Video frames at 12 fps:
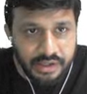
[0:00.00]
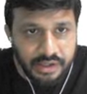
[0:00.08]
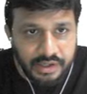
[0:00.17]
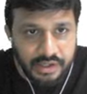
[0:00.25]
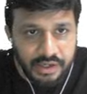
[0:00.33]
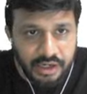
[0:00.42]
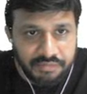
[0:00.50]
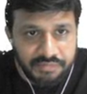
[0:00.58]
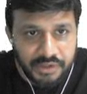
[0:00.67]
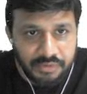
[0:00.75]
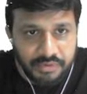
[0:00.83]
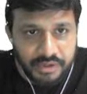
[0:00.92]
del of
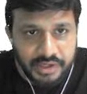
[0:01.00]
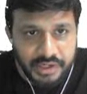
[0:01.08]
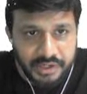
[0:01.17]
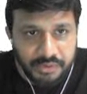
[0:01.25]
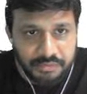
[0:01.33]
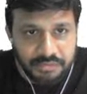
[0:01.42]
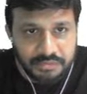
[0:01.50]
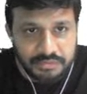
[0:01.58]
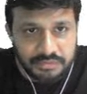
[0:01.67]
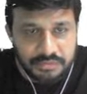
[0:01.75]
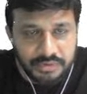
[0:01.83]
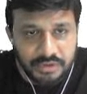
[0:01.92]
tau d tau.
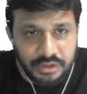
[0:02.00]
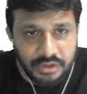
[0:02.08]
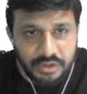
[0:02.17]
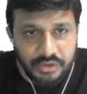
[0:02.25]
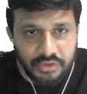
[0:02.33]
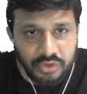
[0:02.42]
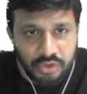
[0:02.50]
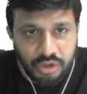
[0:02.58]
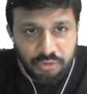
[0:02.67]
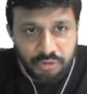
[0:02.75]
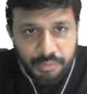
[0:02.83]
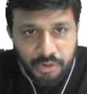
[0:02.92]
So
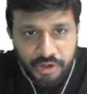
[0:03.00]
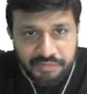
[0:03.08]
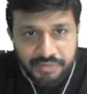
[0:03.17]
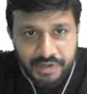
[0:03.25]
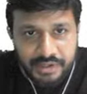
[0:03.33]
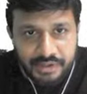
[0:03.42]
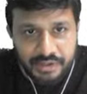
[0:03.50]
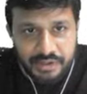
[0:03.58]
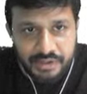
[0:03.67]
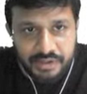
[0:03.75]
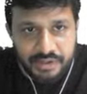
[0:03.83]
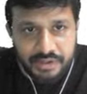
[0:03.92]
how we modified?
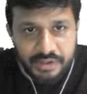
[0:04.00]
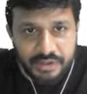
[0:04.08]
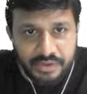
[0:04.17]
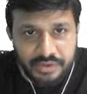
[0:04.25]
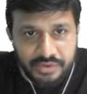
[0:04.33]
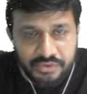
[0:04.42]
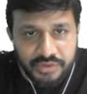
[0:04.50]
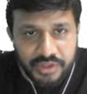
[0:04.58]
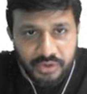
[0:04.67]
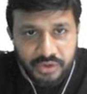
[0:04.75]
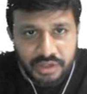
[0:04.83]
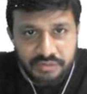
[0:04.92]

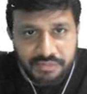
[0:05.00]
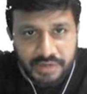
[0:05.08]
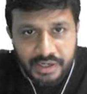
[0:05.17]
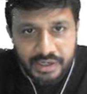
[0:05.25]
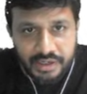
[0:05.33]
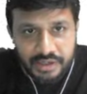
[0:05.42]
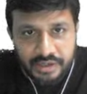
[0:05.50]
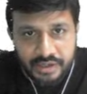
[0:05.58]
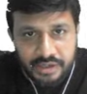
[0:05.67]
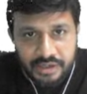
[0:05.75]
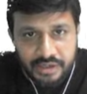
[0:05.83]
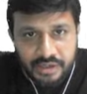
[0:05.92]
0 to infinite
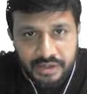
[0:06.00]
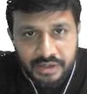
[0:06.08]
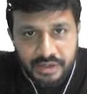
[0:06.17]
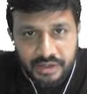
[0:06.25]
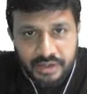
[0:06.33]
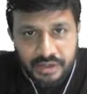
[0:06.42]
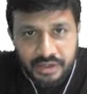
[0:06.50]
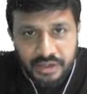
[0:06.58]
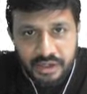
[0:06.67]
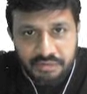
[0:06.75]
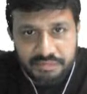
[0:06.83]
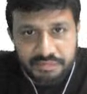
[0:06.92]

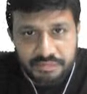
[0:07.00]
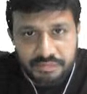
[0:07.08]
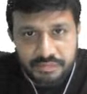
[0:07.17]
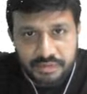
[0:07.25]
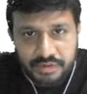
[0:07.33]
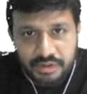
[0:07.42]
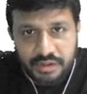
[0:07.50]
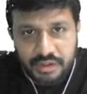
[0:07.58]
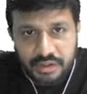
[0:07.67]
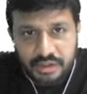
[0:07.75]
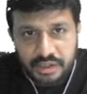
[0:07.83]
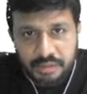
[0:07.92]
del of
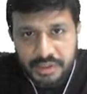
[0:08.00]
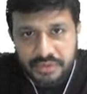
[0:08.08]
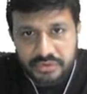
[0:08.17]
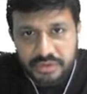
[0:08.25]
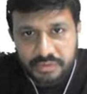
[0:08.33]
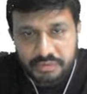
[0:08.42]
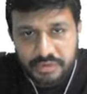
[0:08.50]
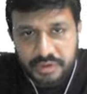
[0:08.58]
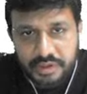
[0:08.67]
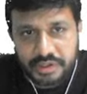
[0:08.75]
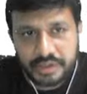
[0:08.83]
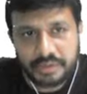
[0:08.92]
t minus tau
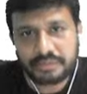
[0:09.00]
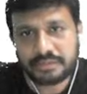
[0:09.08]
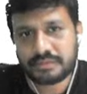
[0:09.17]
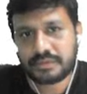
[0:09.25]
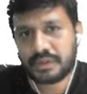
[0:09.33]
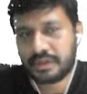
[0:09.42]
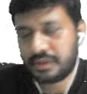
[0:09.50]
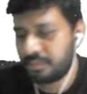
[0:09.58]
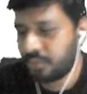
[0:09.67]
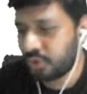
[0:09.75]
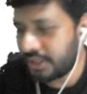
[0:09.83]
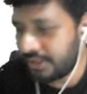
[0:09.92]
d tau.
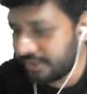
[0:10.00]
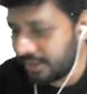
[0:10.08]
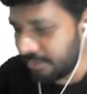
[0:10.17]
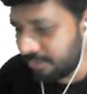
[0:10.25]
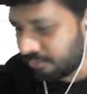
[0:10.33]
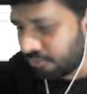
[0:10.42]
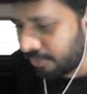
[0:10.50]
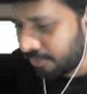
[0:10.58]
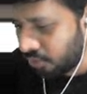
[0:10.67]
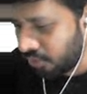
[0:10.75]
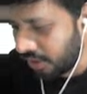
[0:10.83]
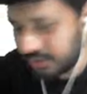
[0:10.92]
Both are same. We
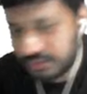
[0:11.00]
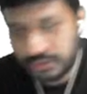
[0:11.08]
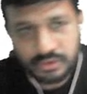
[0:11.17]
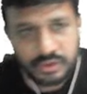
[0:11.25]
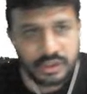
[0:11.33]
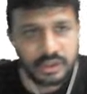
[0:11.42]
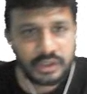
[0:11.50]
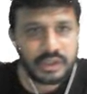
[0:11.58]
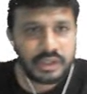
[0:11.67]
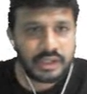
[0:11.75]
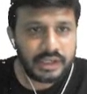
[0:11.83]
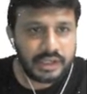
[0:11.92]
proved also.
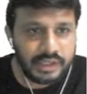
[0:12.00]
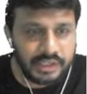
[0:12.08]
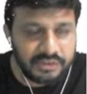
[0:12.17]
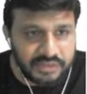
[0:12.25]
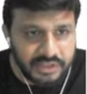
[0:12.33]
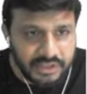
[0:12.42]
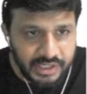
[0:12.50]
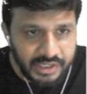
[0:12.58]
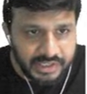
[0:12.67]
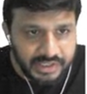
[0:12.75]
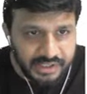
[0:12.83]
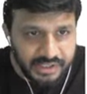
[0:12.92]
In
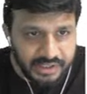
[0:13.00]
discrete